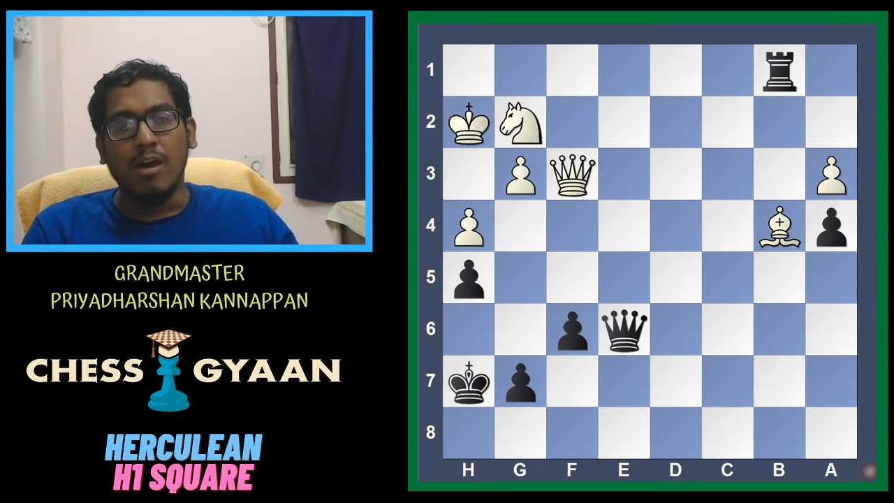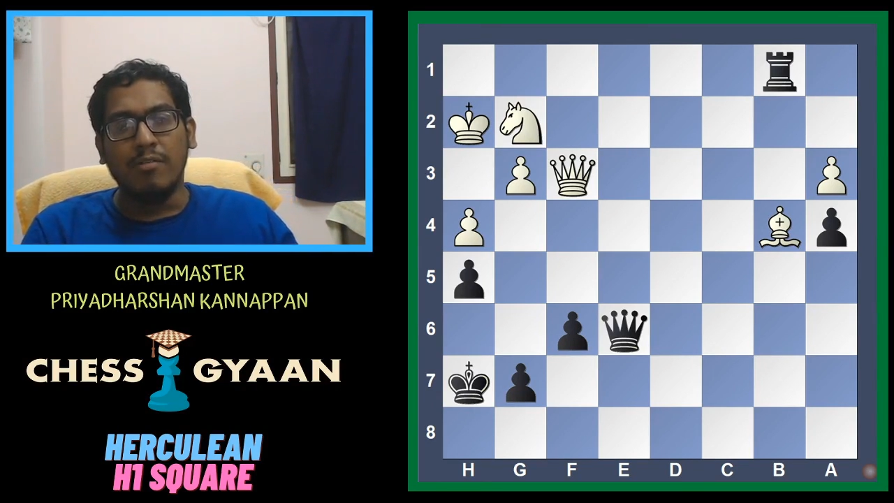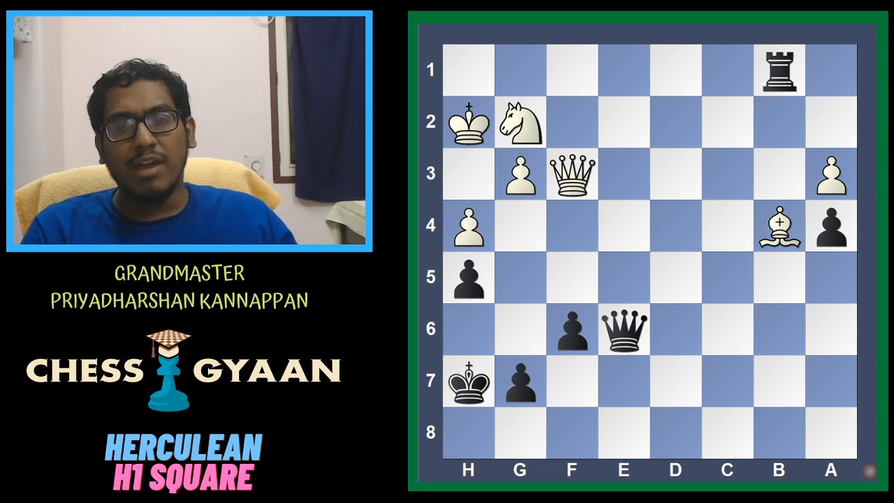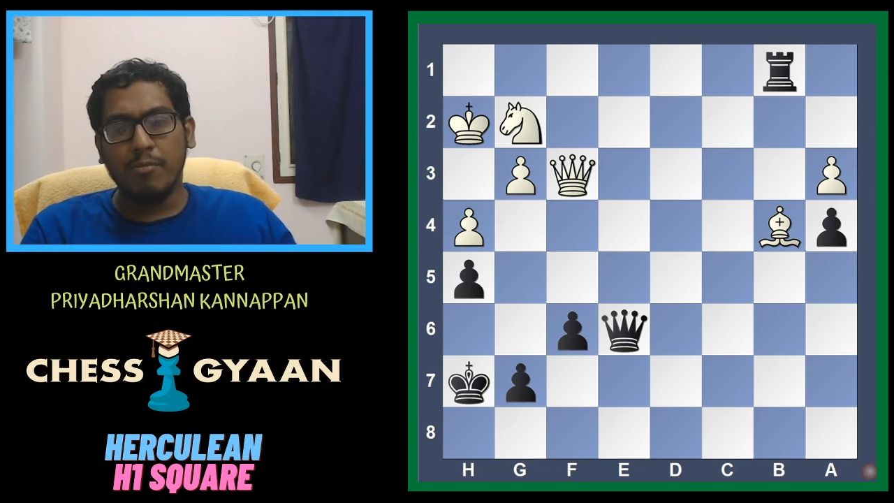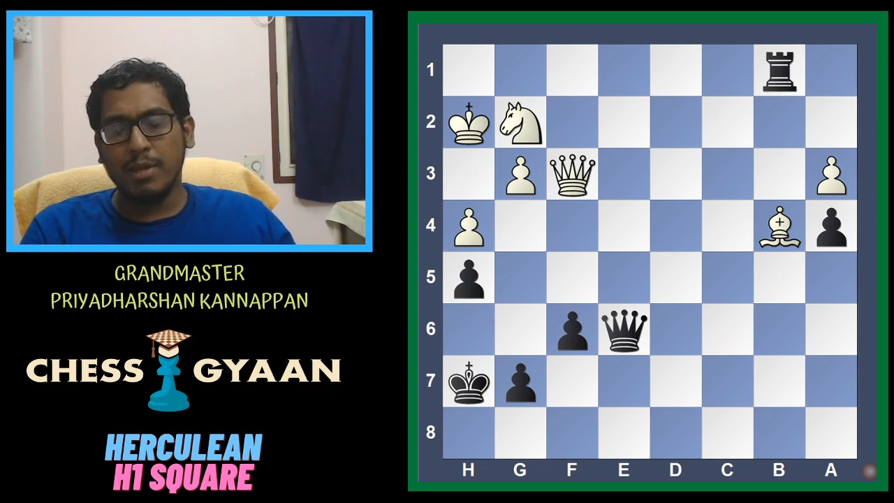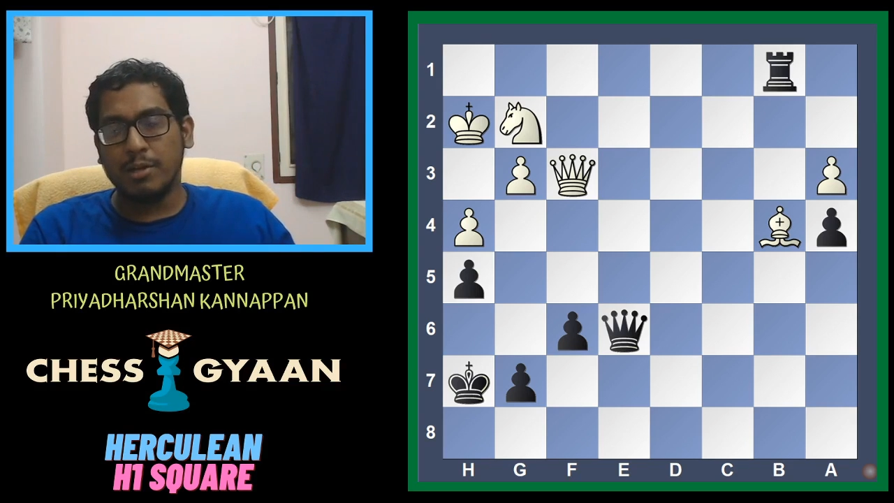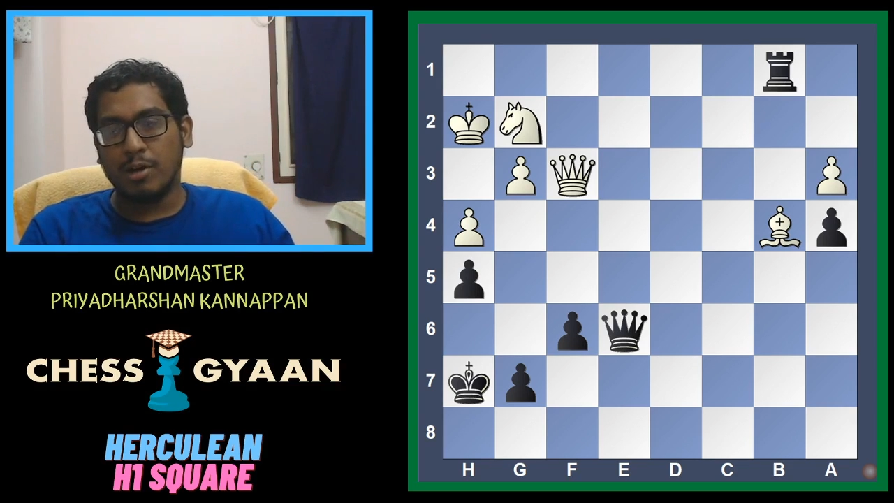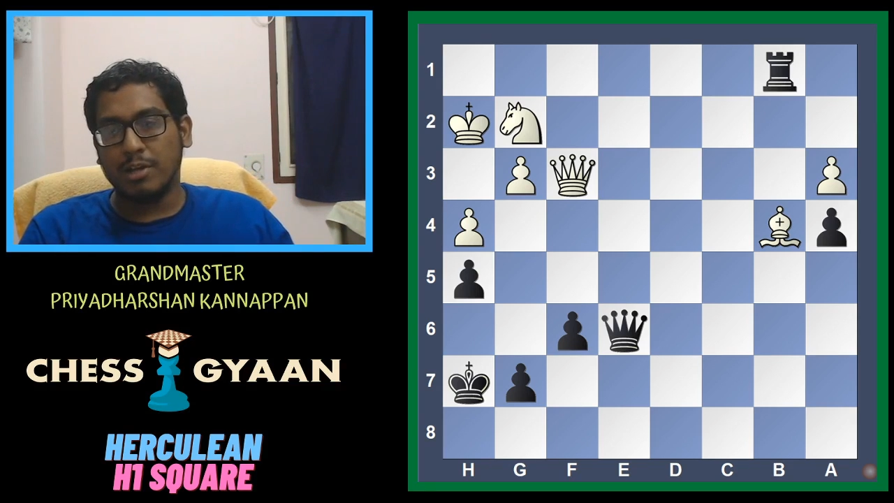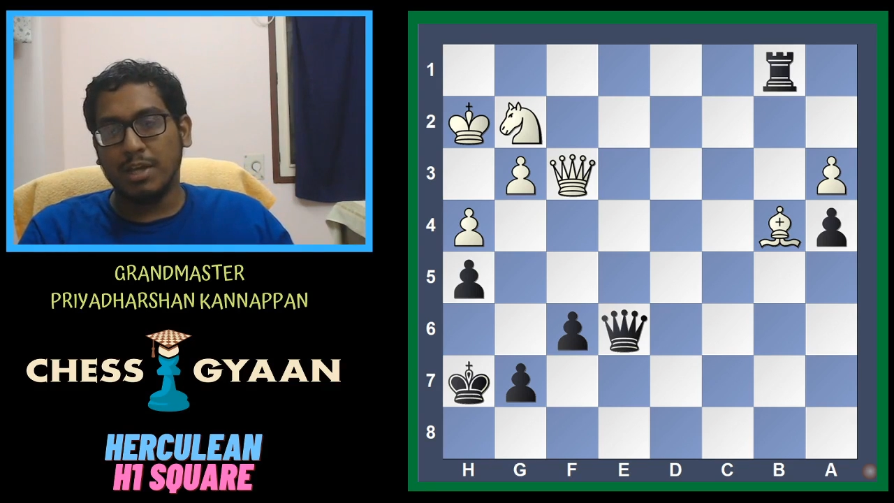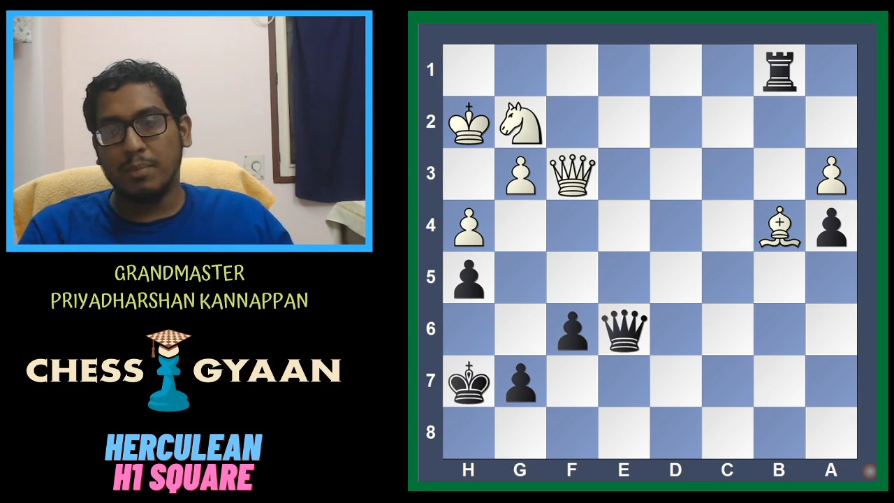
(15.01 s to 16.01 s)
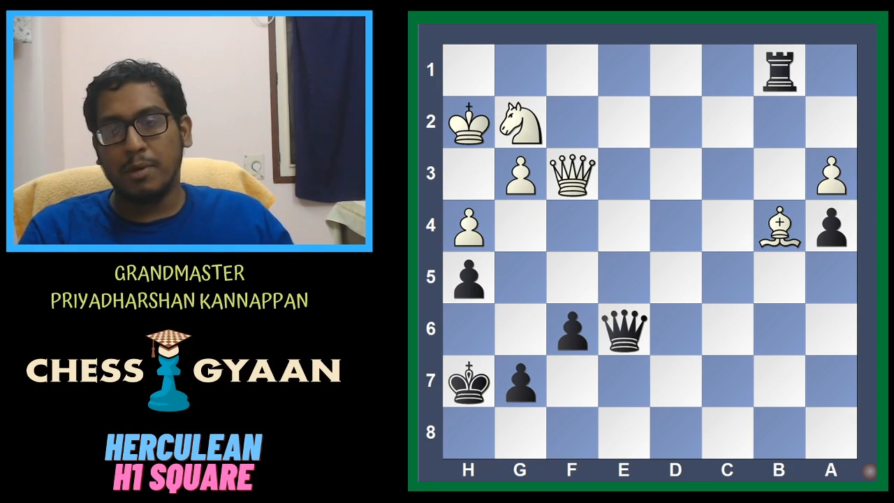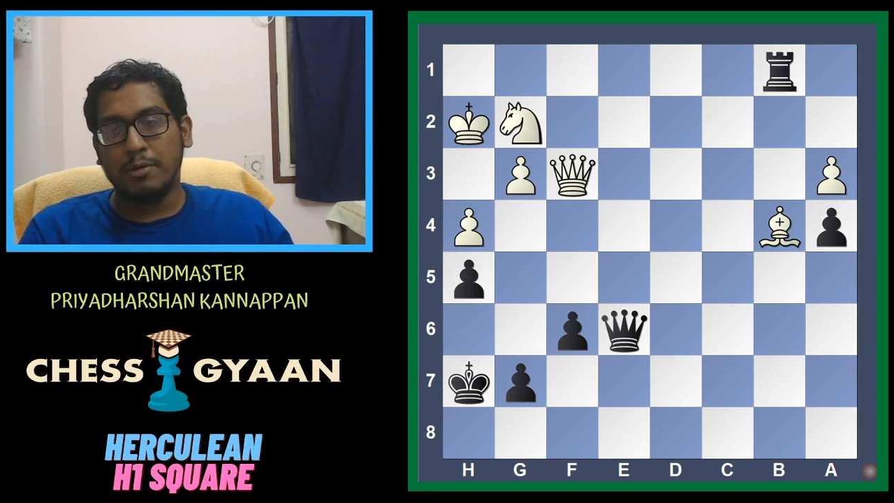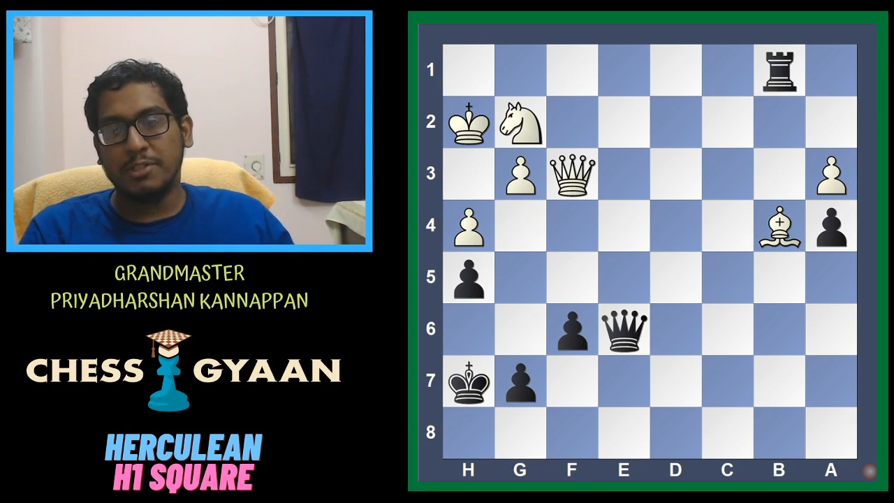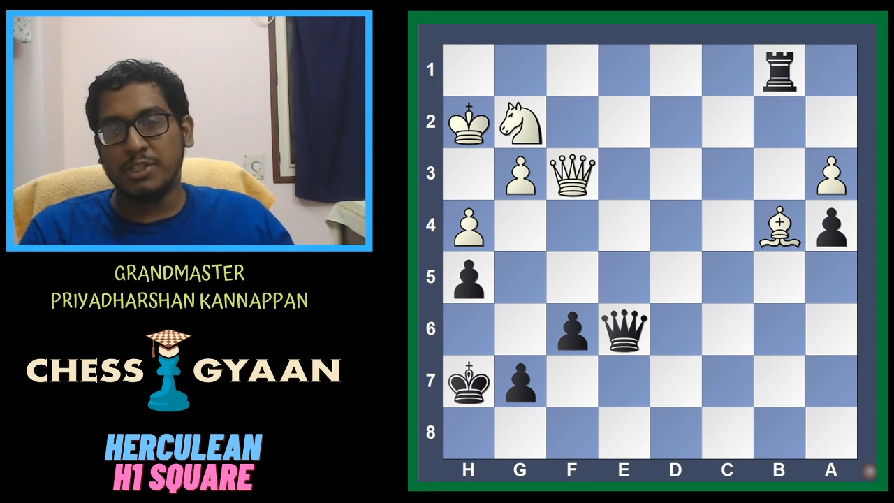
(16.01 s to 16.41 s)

We have been talking about